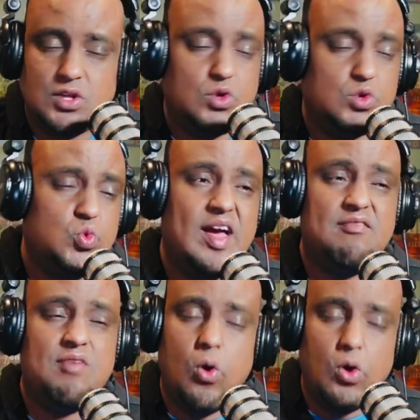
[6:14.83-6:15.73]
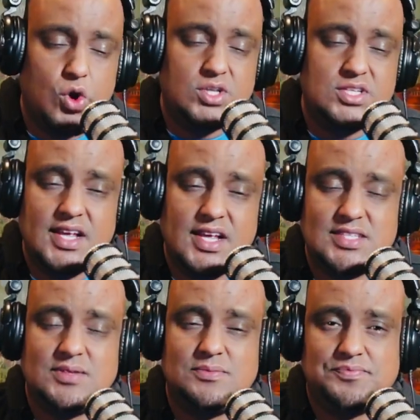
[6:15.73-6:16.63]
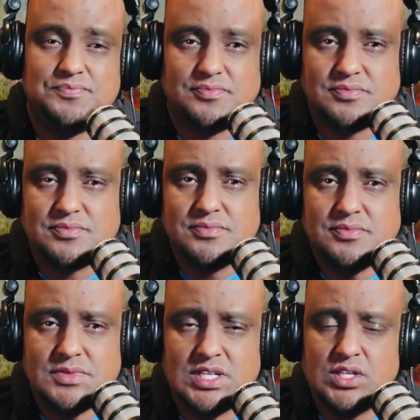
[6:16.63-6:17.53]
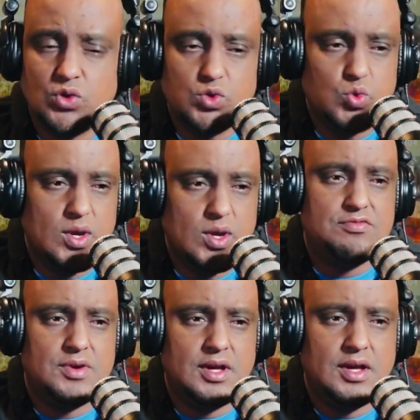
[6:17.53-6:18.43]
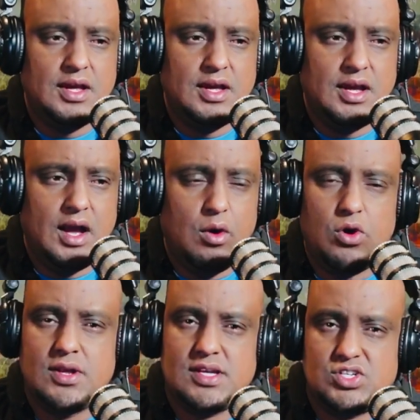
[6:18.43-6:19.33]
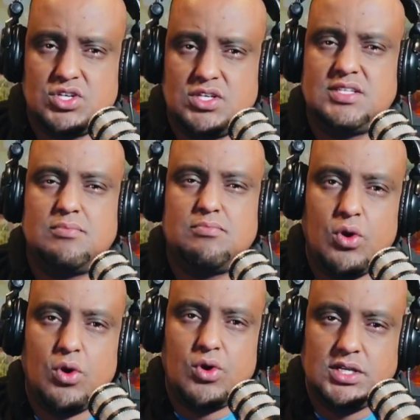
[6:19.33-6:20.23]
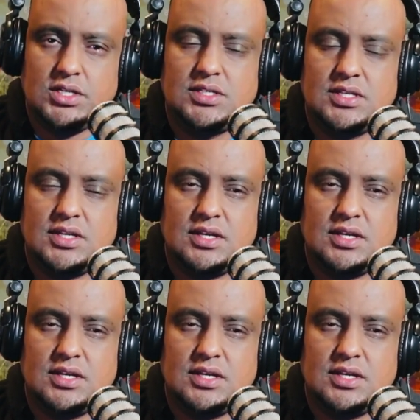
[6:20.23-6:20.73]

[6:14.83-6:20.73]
Don't we have our own continent? Don't we have our own countries and boundaries?